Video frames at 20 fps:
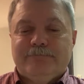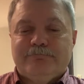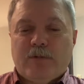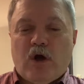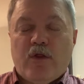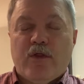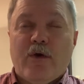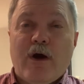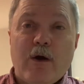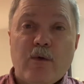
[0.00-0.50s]

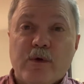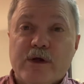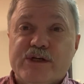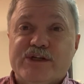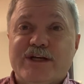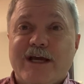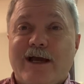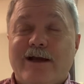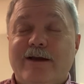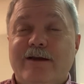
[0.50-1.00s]
Although I
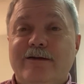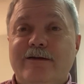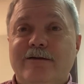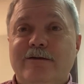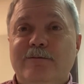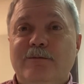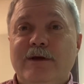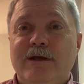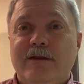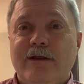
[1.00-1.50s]
wish I
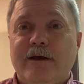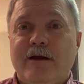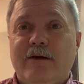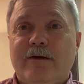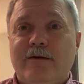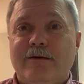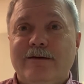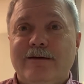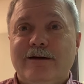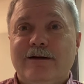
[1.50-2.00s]
could be
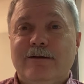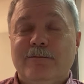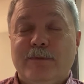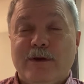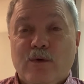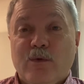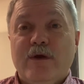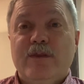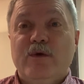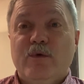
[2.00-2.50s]
there,
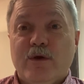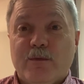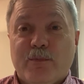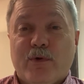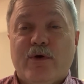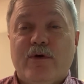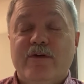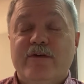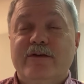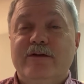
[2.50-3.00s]
be with you in
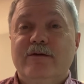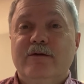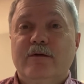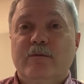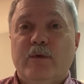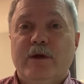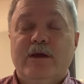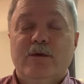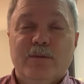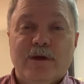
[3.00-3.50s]
person,
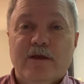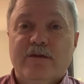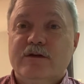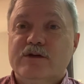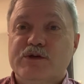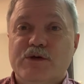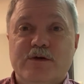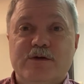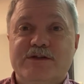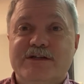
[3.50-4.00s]
and we could be at the
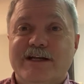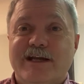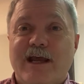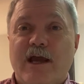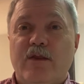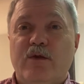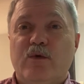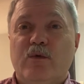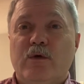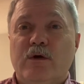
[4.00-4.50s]
church
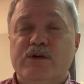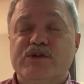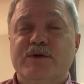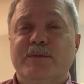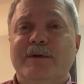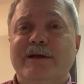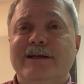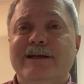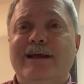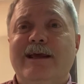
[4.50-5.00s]
together,
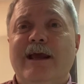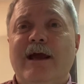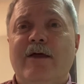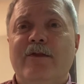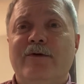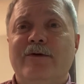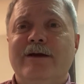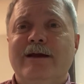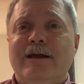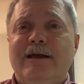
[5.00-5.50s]
worshiping
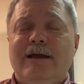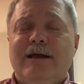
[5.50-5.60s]
together.